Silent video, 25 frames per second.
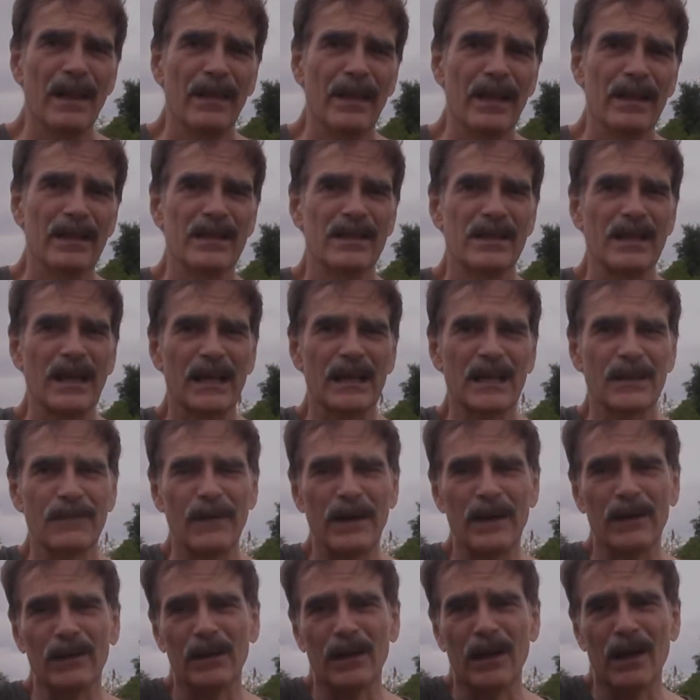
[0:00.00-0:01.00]
that's 6
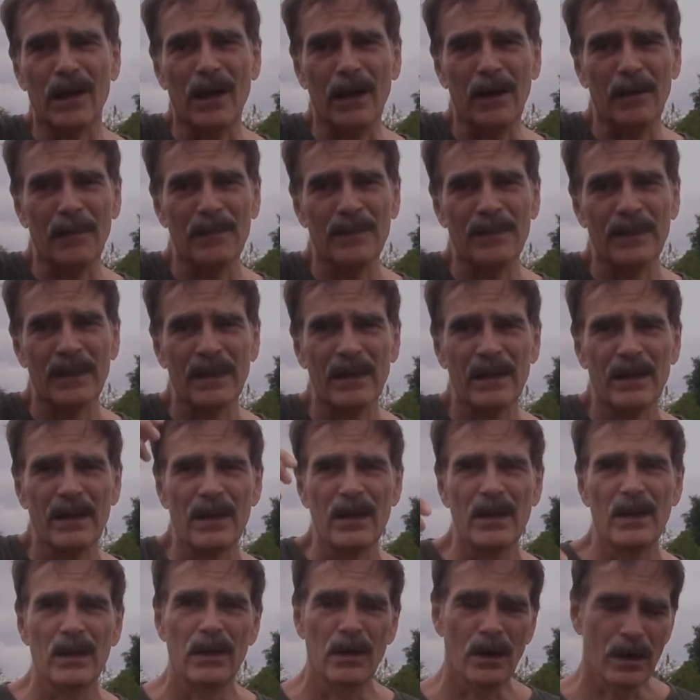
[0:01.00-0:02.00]
feet long.
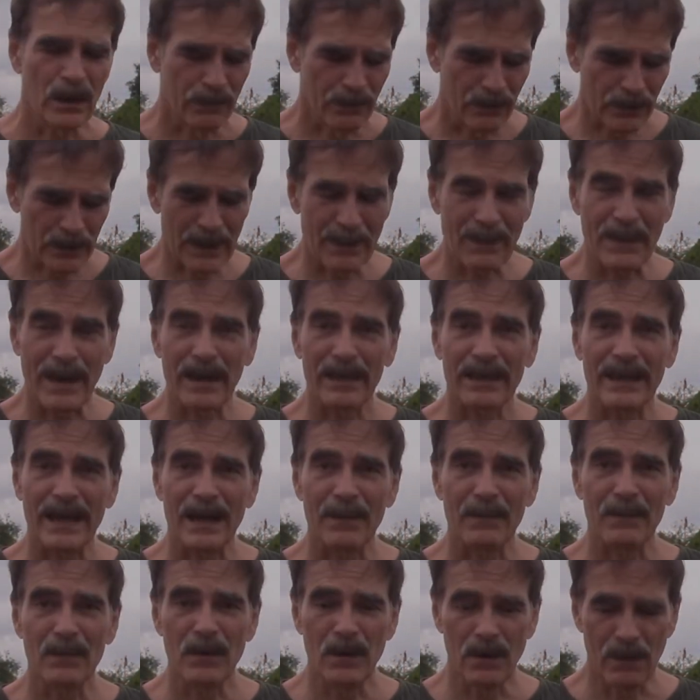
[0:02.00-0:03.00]
You could really make
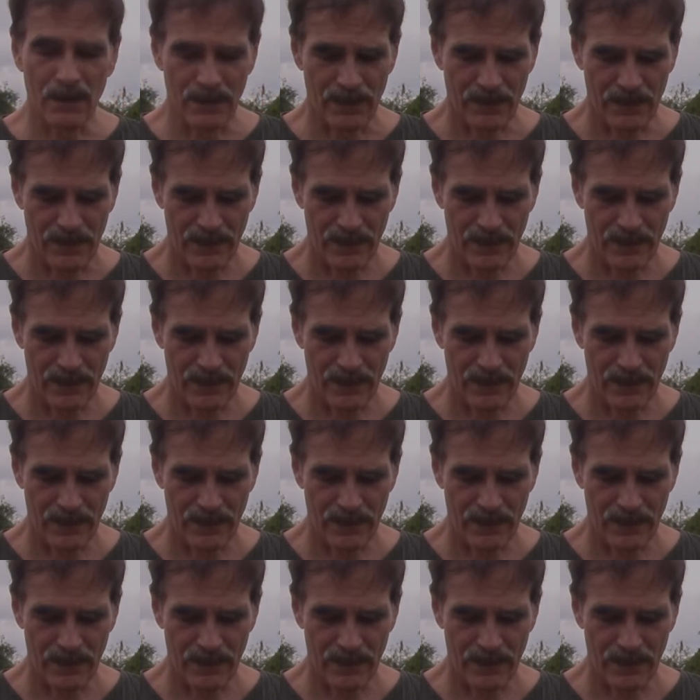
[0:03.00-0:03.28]
that move.